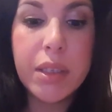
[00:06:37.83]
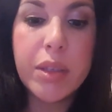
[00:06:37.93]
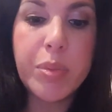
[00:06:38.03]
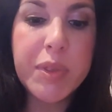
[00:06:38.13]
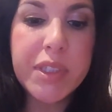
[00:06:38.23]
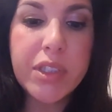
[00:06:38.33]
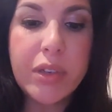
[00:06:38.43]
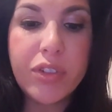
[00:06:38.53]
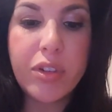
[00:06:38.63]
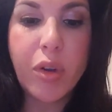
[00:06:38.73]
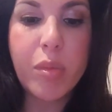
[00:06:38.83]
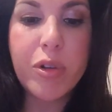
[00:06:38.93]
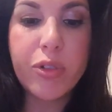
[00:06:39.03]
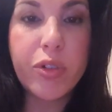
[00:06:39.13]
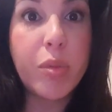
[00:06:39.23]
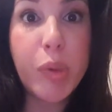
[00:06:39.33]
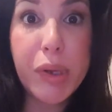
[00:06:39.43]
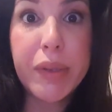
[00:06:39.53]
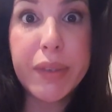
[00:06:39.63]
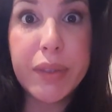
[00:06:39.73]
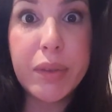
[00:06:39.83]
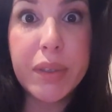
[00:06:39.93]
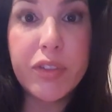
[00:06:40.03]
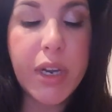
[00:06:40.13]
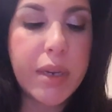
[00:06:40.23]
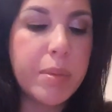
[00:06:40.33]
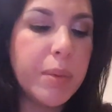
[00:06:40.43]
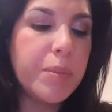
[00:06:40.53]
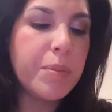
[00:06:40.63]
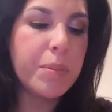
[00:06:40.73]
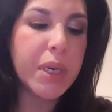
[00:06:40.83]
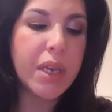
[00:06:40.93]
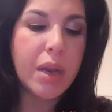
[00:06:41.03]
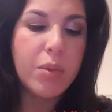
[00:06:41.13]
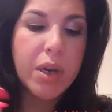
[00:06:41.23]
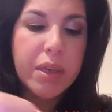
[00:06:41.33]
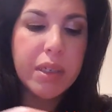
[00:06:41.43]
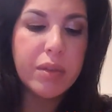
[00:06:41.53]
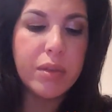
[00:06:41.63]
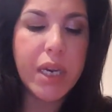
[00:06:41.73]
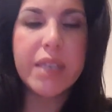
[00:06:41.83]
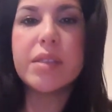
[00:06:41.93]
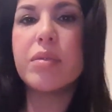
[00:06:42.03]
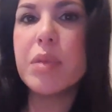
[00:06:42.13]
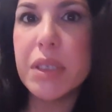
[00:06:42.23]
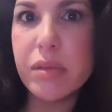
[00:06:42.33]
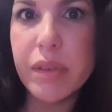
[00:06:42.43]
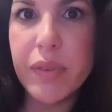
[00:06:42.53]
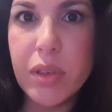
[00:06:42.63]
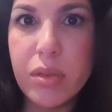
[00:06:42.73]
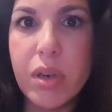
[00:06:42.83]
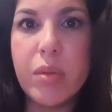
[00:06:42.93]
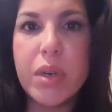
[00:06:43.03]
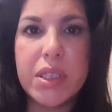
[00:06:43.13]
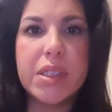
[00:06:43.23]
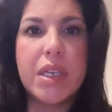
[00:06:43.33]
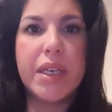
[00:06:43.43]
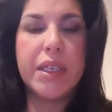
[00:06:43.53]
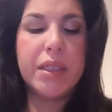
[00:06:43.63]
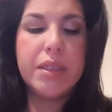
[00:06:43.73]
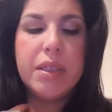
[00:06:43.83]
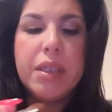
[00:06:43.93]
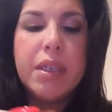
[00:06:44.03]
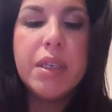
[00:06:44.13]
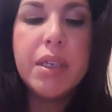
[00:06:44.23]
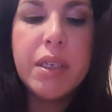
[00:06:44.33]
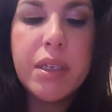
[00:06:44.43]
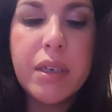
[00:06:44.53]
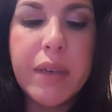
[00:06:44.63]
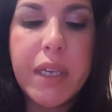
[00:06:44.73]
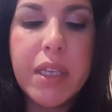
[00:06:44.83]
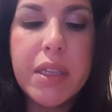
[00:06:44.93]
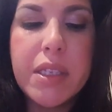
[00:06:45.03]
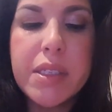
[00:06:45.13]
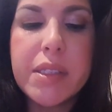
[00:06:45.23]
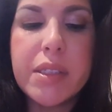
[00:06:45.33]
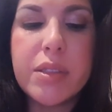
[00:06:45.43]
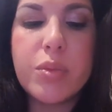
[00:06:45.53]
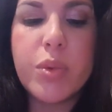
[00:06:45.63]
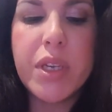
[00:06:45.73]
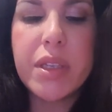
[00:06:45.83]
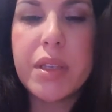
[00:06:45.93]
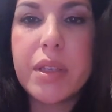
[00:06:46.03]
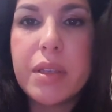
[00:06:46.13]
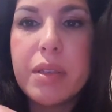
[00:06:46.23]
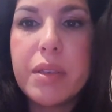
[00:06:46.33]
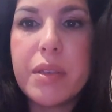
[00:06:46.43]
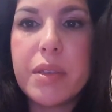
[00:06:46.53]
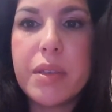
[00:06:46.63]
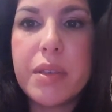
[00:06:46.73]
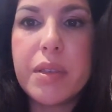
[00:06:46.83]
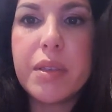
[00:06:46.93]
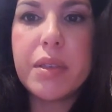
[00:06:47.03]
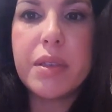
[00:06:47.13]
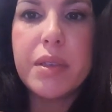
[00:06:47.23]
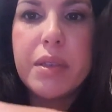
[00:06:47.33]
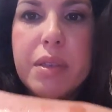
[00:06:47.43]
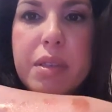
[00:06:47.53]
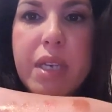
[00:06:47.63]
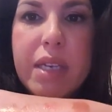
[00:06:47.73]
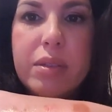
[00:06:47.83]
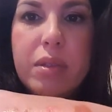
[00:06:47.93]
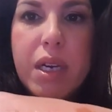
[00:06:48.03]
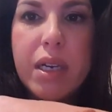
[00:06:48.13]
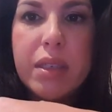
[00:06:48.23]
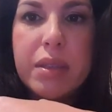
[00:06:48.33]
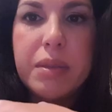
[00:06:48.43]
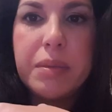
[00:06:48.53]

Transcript: the presentation and commercial, and boy, did they do a good job. But I wanted to give you guys a real review on what it's like. All right, and this is with the Dazzle Lock.